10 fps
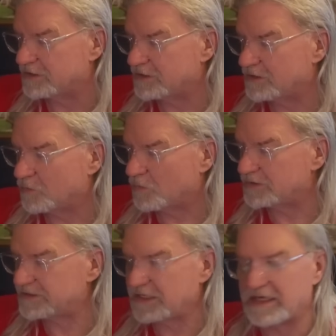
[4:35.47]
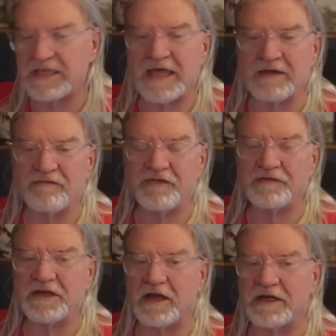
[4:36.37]
1 TD, that
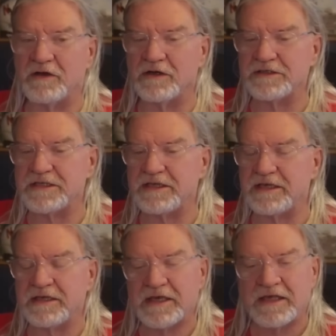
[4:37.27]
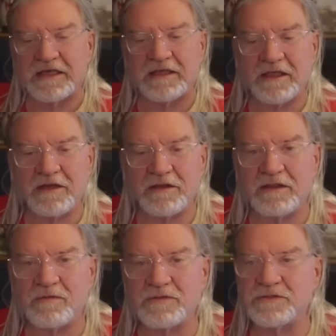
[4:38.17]
59-yard TD. You know,
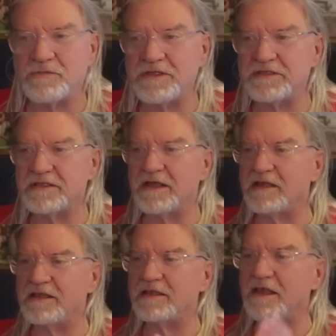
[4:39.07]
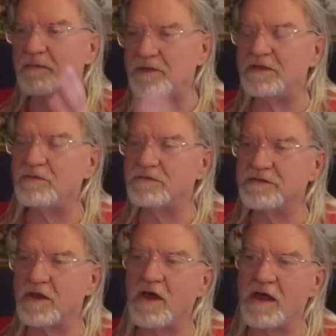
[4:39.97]
there was a reason. I mean, you
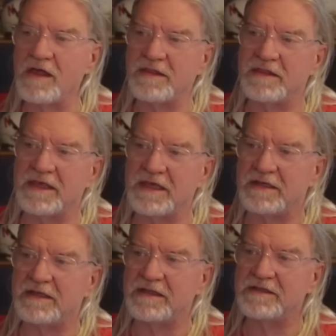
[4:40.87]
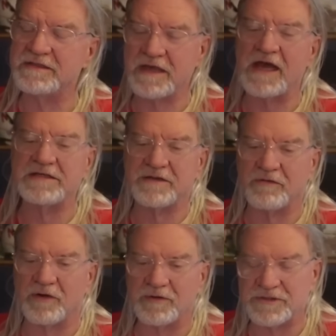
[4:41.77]
saw that the size of
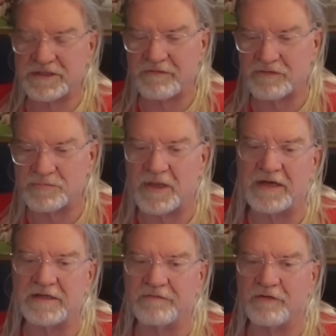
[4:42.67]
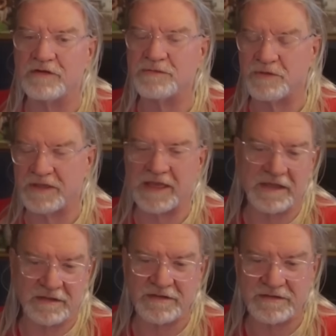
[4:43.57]
our receivers made a difference when they
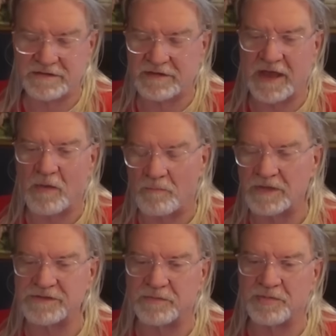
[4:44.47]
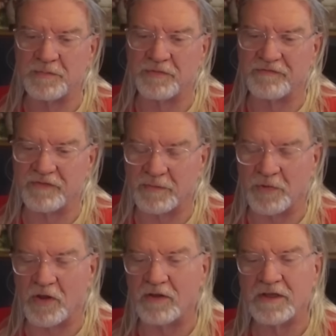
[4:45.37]
just out-muscled people for the
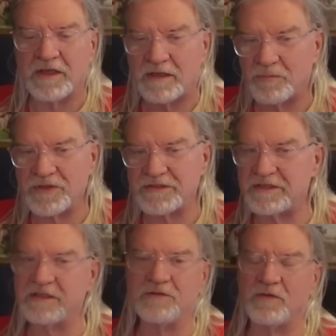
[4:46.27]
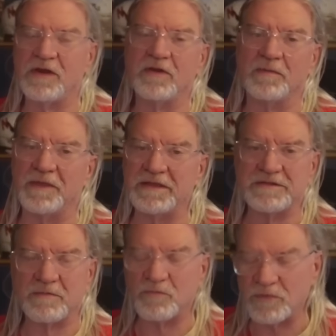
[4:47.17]
ball. And plus, Dylan Raiola made
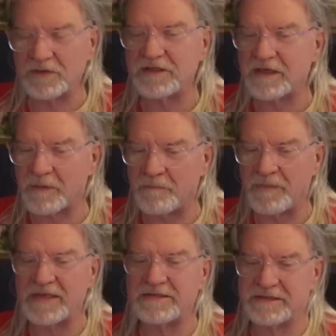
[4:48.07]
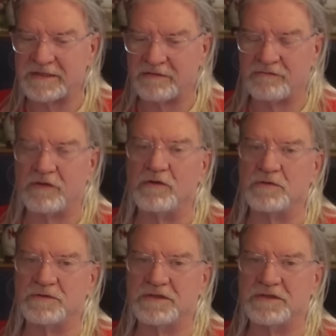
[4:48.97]
some really amazing throws.